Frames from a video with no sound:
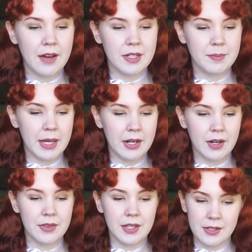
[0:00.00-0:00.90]
often
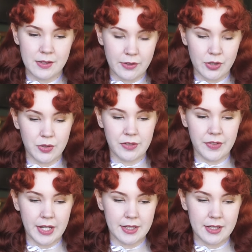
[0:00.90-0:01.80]
better than a social
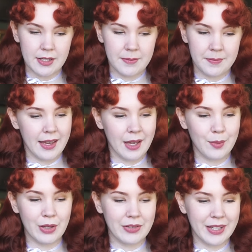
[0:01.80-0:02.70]
event.
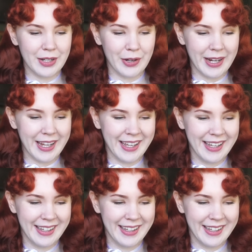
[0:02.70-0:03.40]
Completely agree.